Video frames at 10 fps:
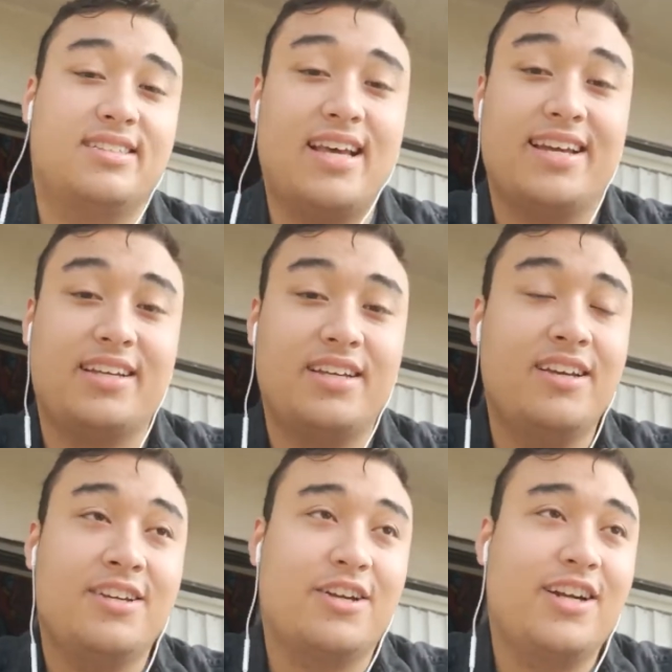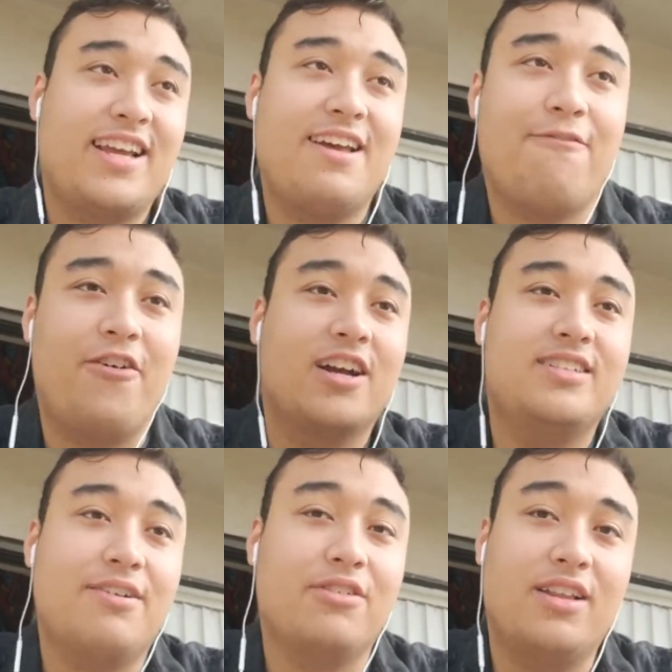like you're gonna get fucked
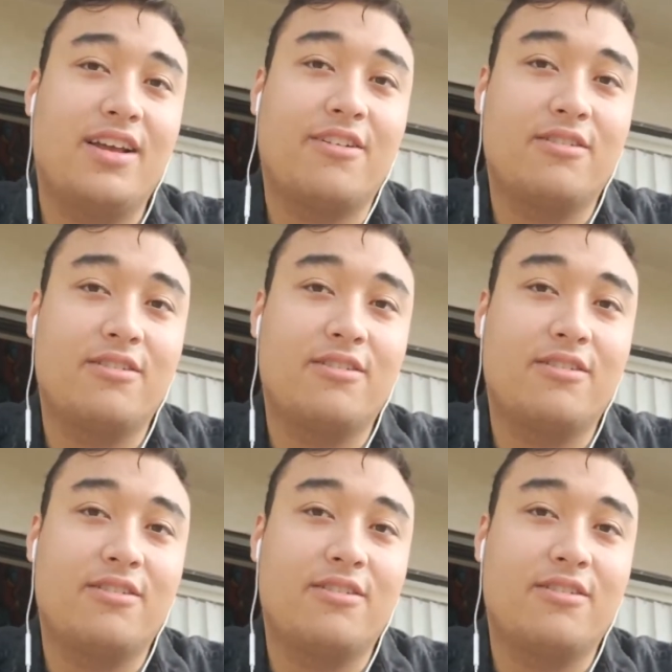every like